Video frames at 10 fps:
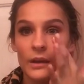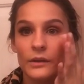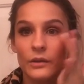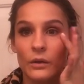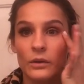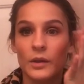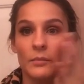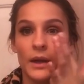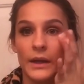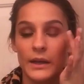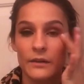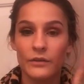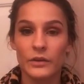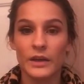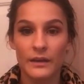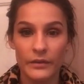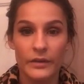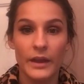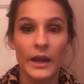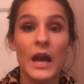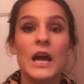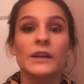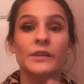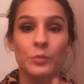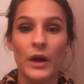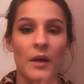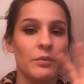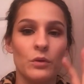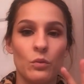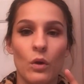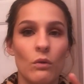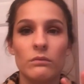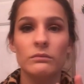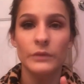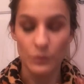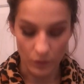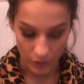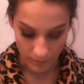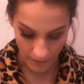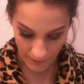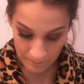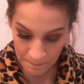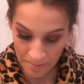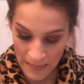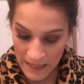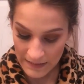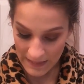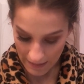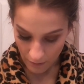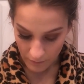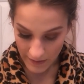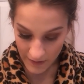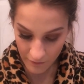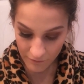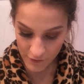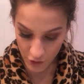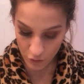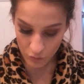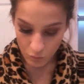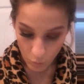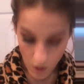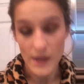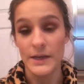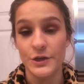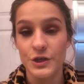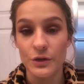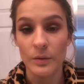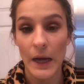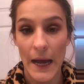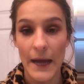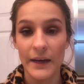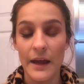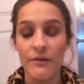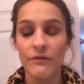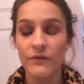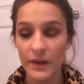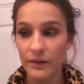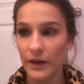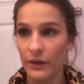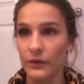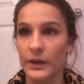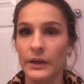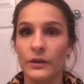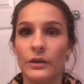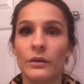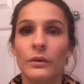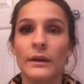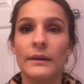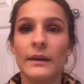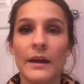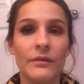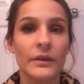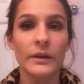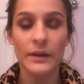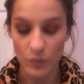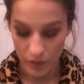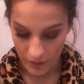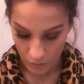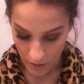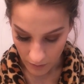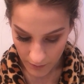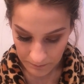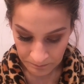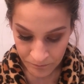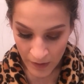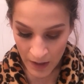you don't look muddy, and if you did everything to prep, you won't look muddy. Now, if you wanted to add a fifth color in here, you are definitely more than welcome.